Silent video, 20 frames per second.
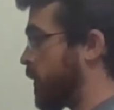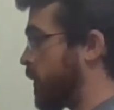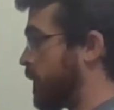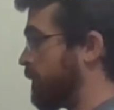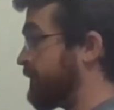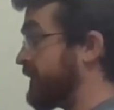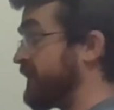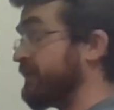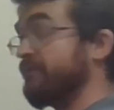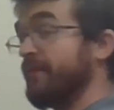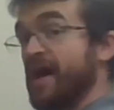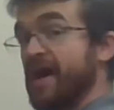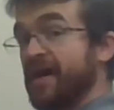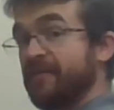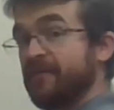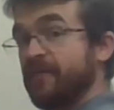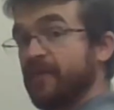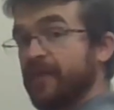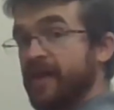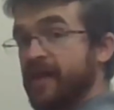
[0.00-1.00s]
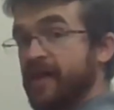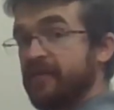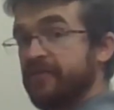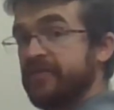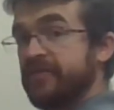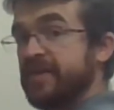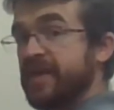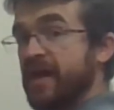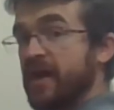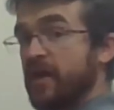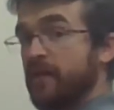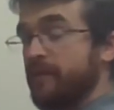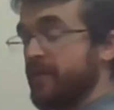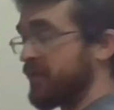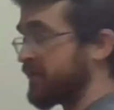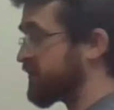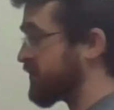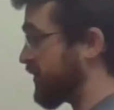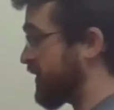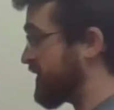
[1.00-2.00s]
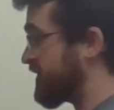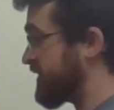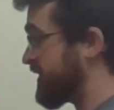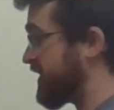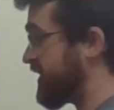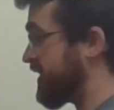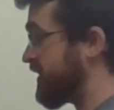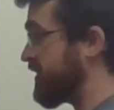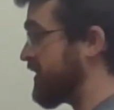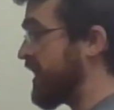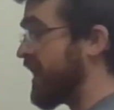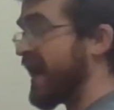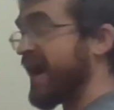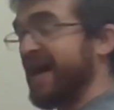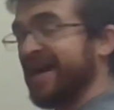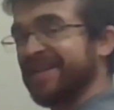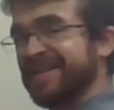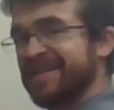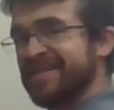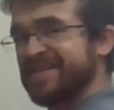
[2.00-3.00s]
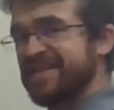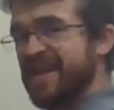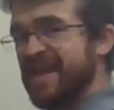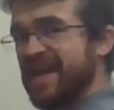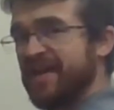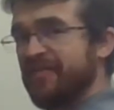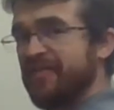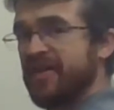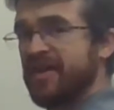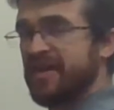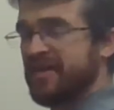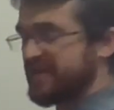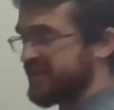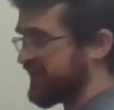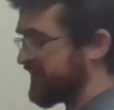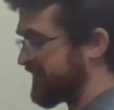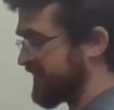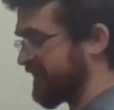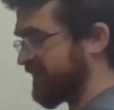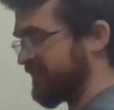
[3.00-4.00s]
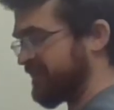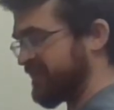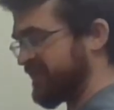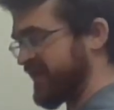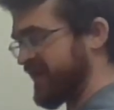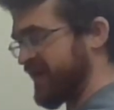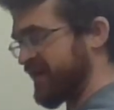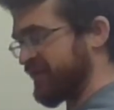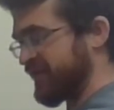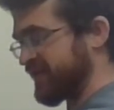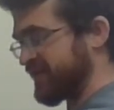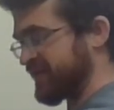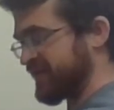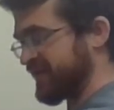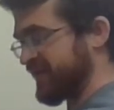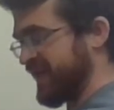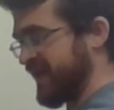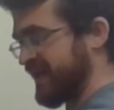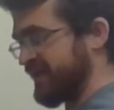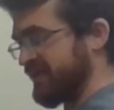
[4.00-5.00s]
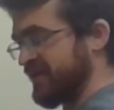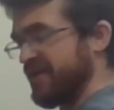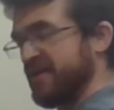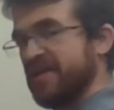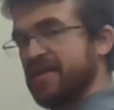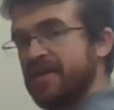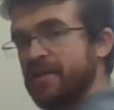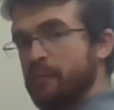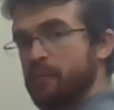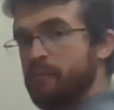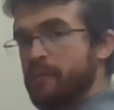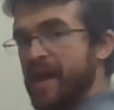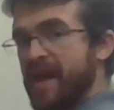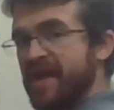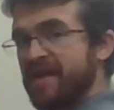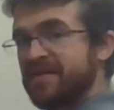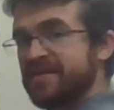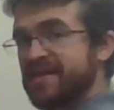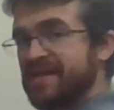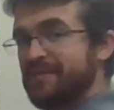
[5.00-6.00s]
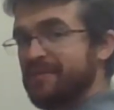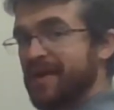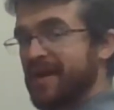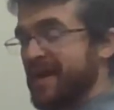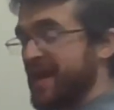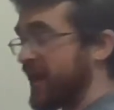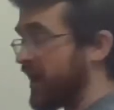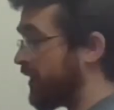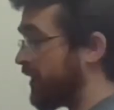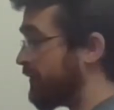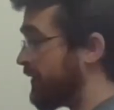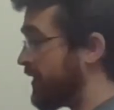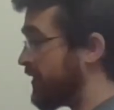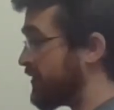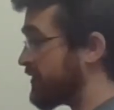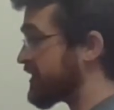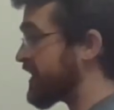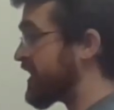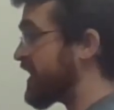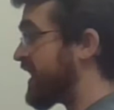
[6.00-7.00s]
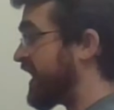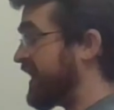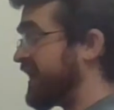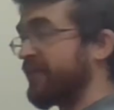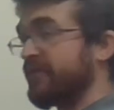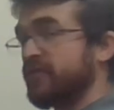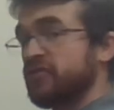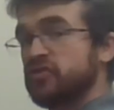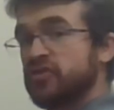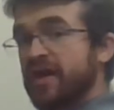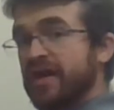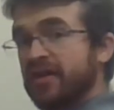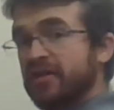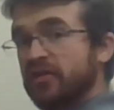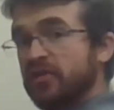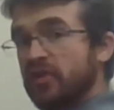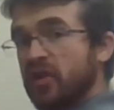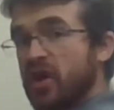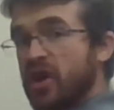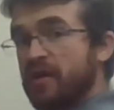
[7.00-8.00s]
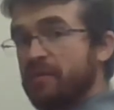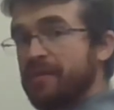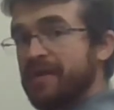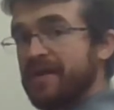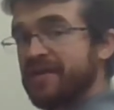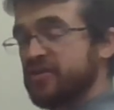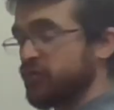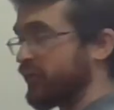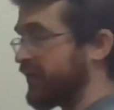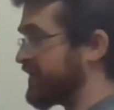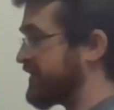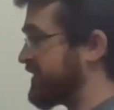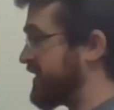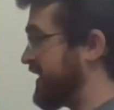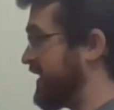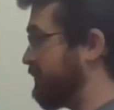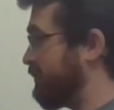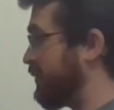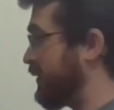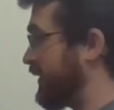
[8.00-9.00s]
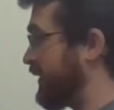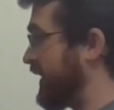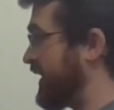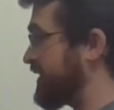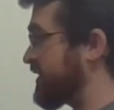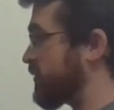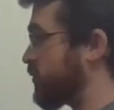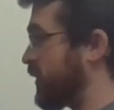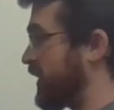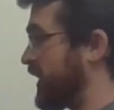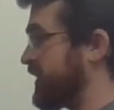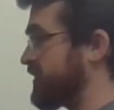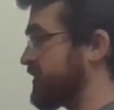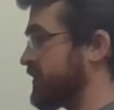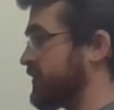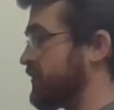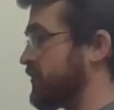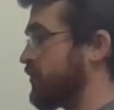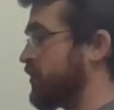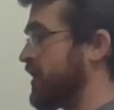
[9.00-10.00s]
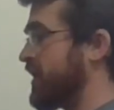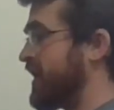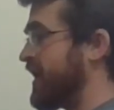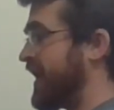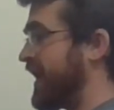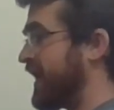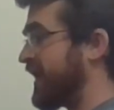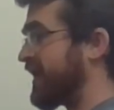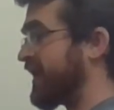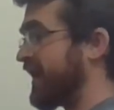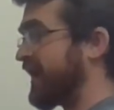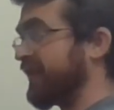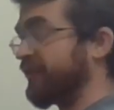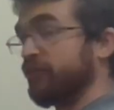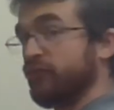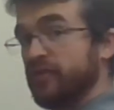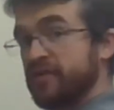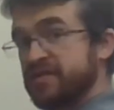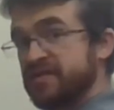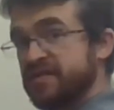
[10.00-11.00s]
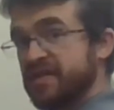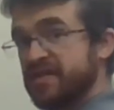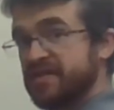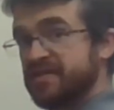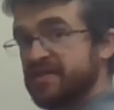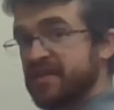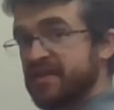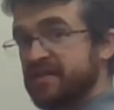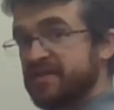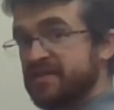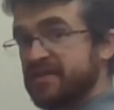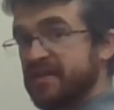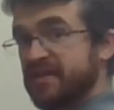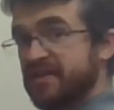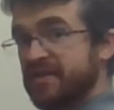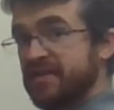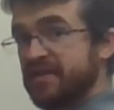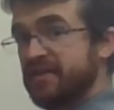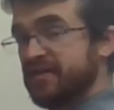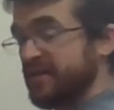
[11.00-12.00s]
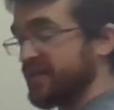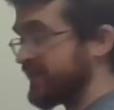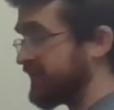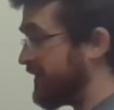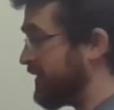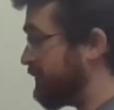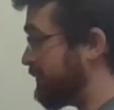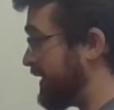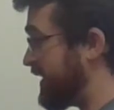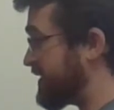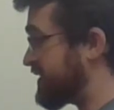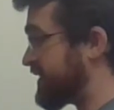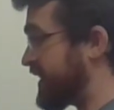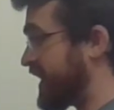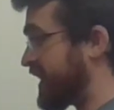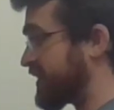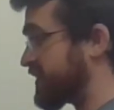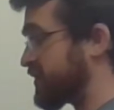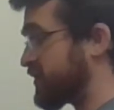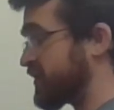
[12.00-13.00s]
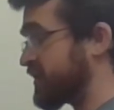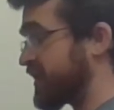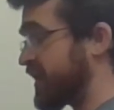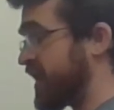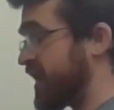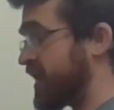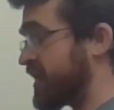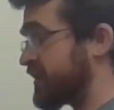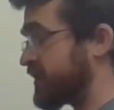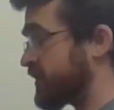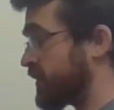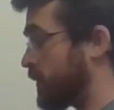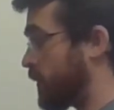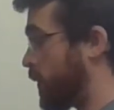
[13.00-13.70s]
Be mindful of the elbow joints here. I like to have just a very slight bend in my elbows. I never try to lock my joints in place when I do any kind of resistance-based exercise.